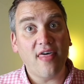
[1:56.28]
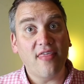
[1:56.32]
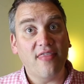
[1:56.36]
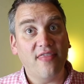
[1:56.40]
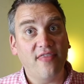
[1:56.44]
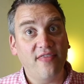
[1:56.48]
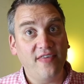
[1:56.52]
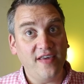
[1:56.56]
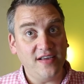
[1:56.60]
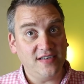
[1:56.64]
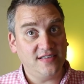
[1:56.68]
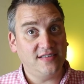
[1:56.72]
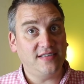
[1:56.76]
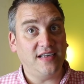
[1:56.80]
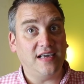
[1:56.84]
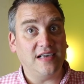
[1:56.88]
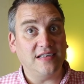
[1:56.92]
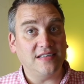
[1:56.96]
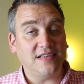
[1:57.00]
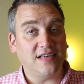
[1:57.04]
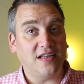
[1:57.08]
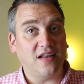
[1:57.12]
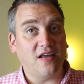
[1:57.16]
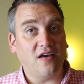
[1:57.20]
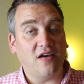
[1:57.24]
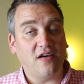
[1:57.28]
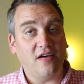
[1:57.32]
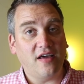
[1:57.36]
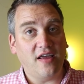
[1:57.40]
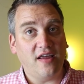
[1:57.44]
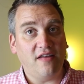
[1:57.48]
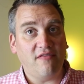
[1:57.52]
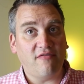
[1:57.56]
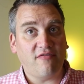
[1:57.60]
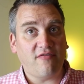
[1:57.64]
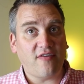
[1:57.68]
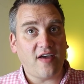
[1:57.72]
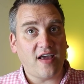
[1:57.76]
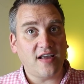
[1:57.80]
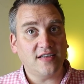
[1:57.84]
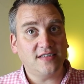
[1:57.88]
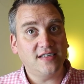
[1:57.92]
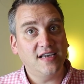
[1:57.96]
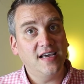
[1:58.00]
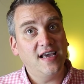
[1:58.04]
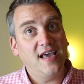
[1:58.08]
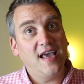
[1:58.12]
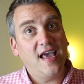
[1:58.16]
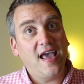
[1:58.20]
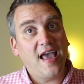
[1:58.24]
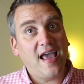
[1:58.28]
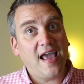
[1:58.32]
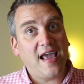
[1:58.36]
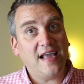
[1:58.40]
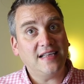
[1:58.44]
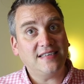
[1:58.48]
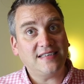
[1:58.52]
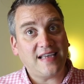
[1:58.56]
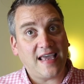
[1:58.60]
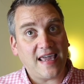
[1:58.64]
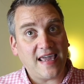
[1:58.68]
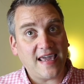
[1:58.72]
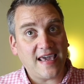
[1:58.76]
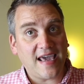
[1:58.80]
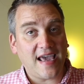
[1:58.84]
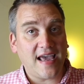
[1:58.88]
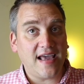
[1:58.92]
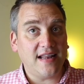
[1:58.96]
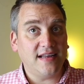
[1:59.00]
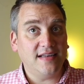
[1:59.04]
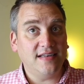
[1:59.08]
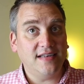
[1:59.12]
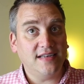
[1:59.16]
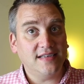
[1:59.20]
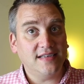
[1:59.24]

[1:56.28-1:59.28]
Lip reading: This DSLR, in fact, it's a Canon